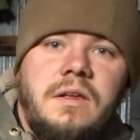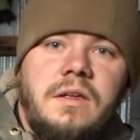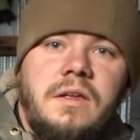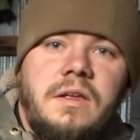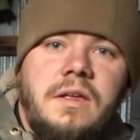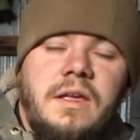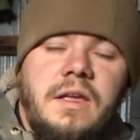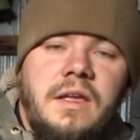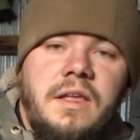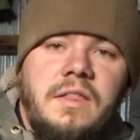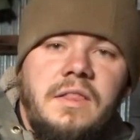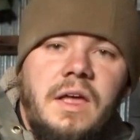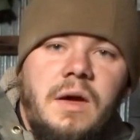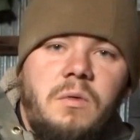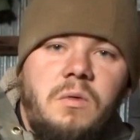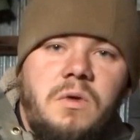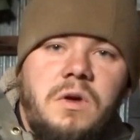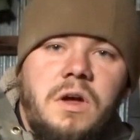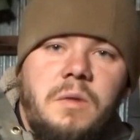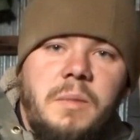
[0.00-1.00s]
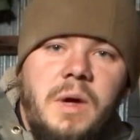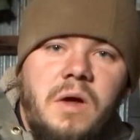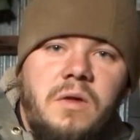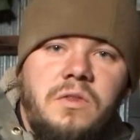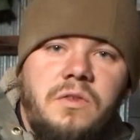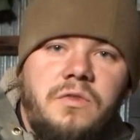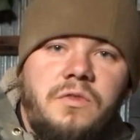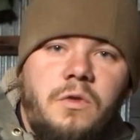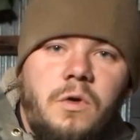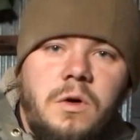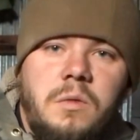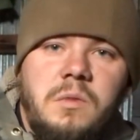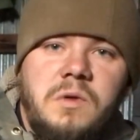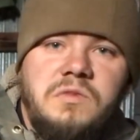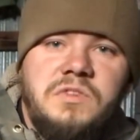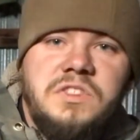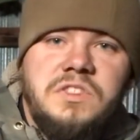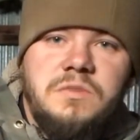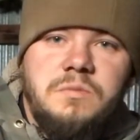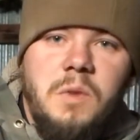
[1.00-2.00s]
and that will come out in the form of
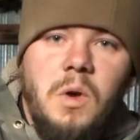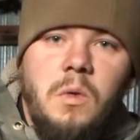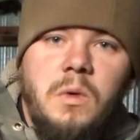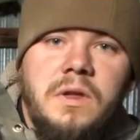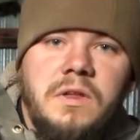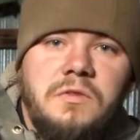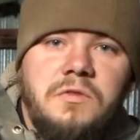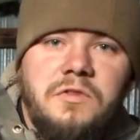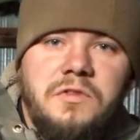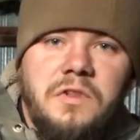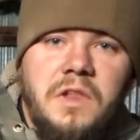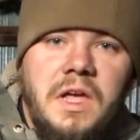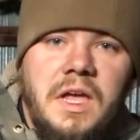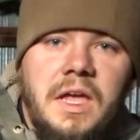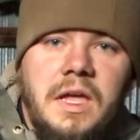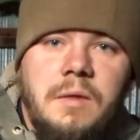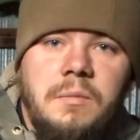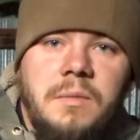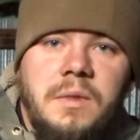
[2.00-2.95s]
smoke and flame.